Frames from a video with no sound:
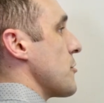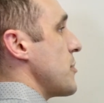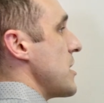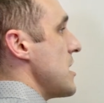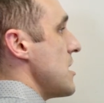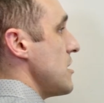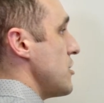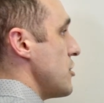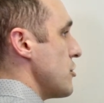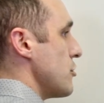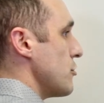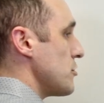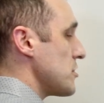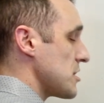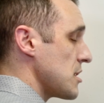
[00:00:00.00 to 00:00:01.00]
are being
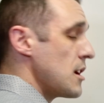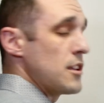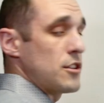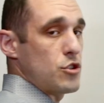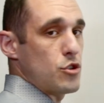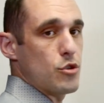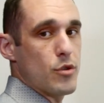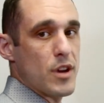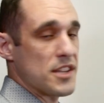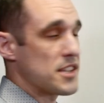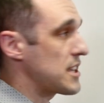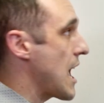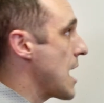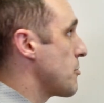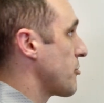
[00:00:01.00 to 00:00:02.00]
used to
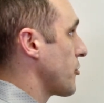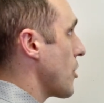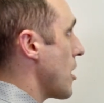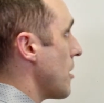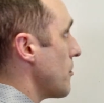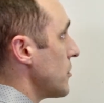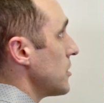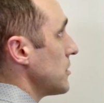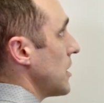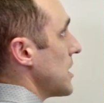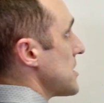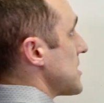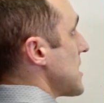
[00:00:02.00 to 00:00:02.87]
escape from, let's